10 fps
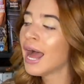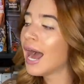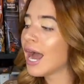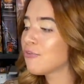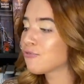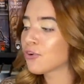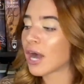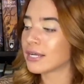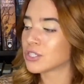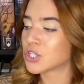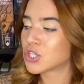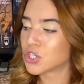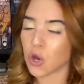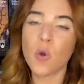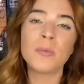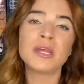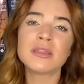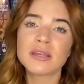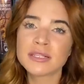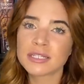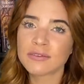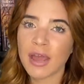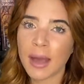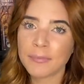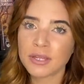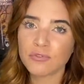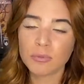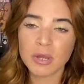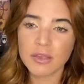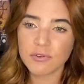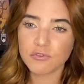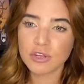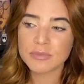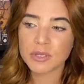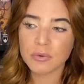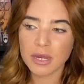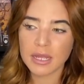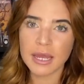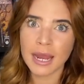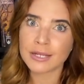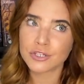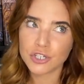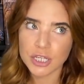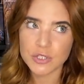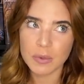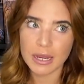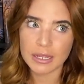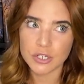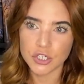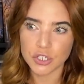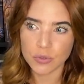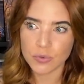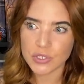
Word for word: I've forgotten so many things that have happened from Knife of Dreams already and I just read it in June.